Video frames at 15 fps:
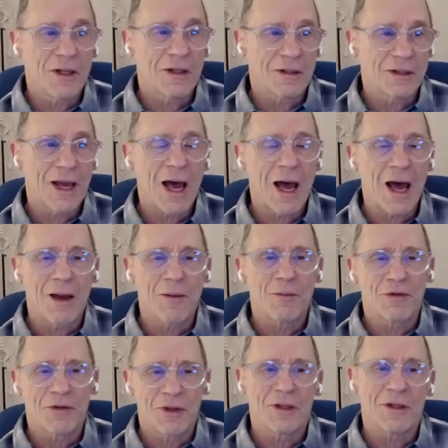
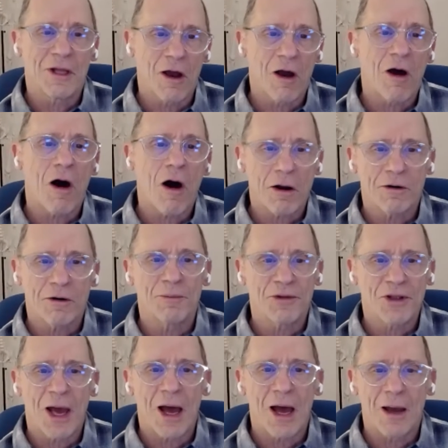times, in the autumn
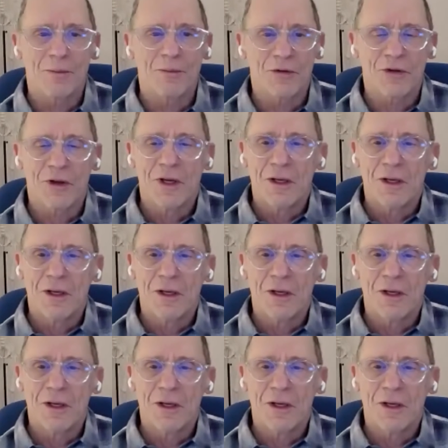times